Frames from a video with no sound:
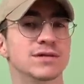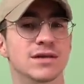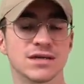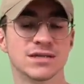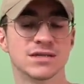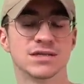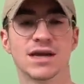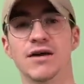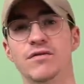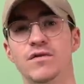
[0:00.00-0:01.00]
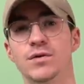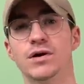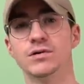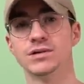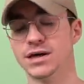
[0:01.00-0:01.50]
to this. It's just going to have a few more
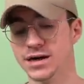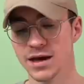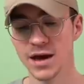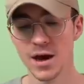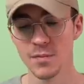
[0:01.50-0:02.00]
holes cut in it.